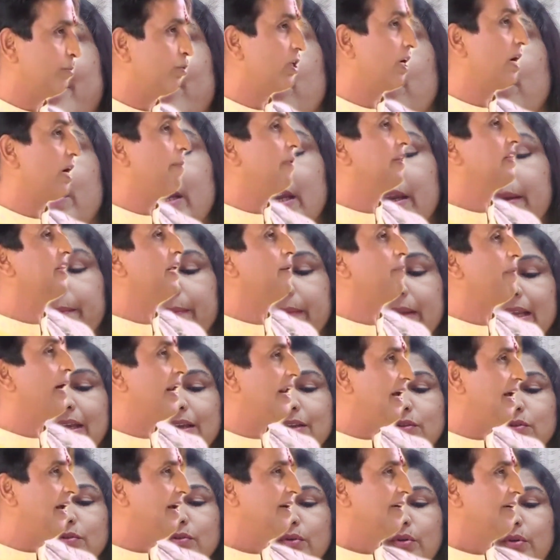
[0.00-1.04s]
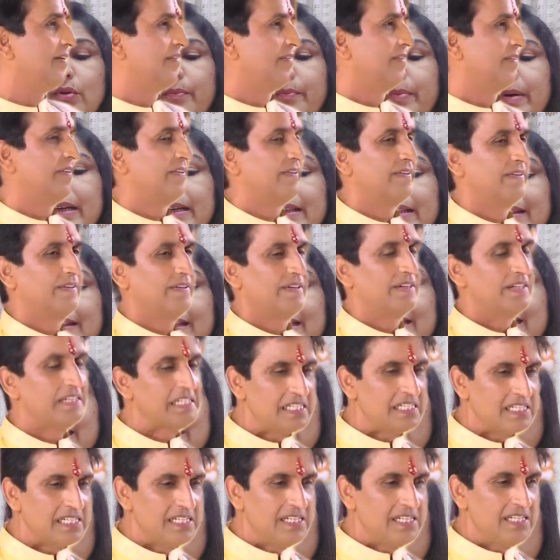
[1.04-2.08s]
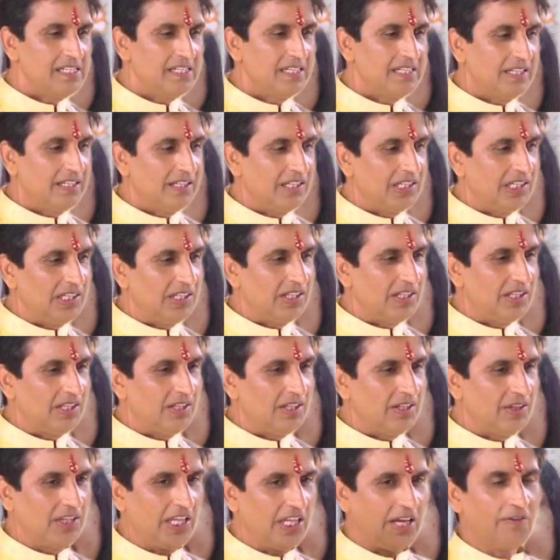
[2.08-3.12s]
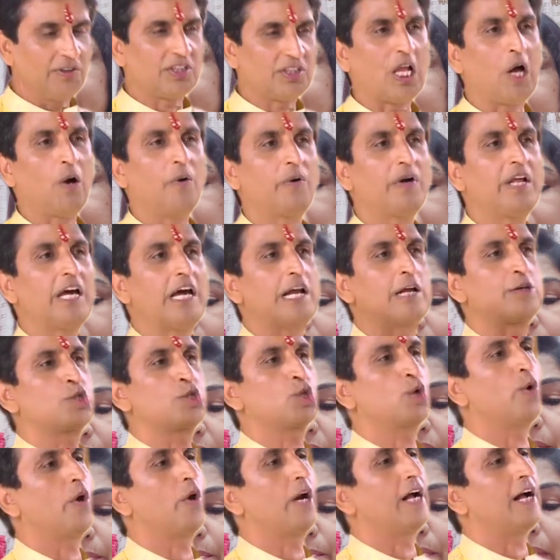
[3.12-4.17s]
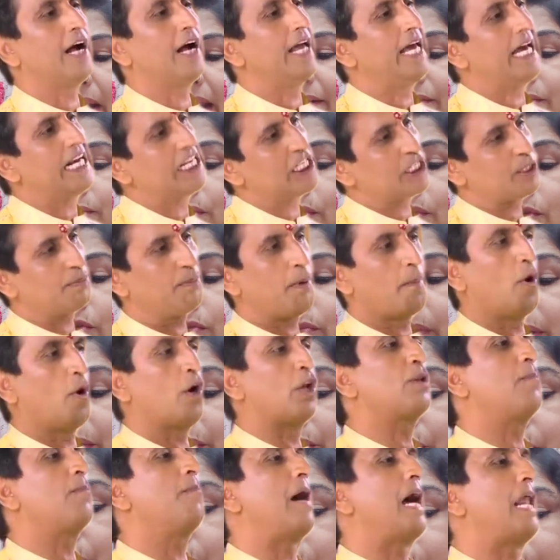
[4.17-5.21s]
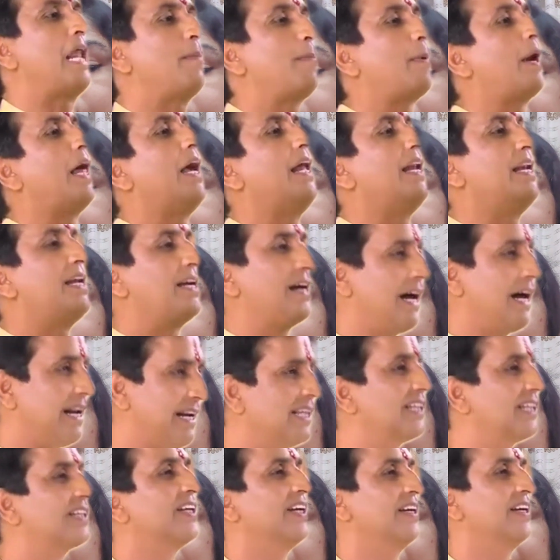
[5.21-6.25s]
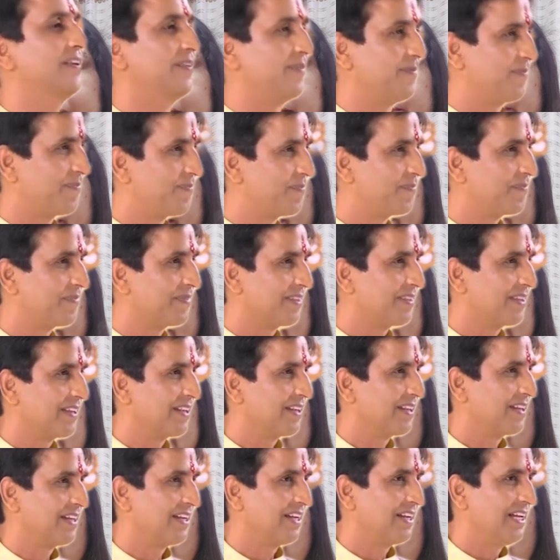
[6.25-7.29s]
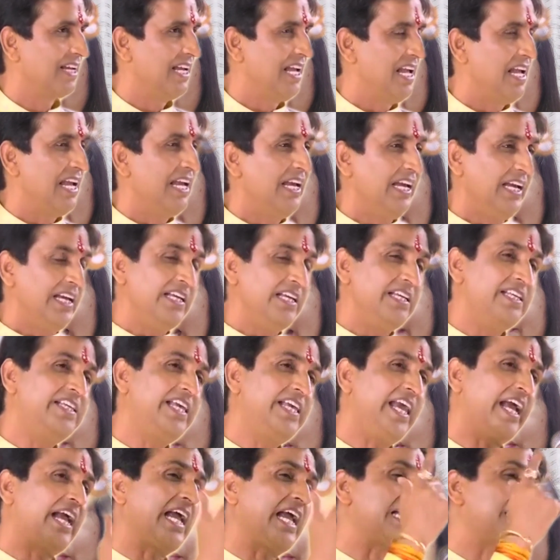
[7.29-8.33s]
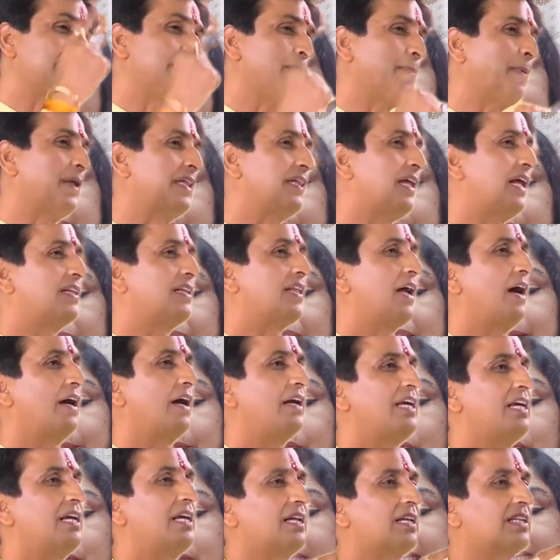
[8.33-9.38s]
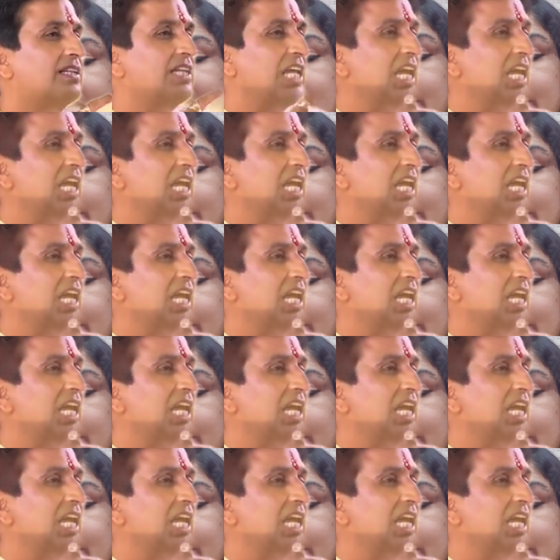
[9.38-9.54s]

Okay, so but this story shows us that this belief might not be true. True enlightenment is not about escaping emotions,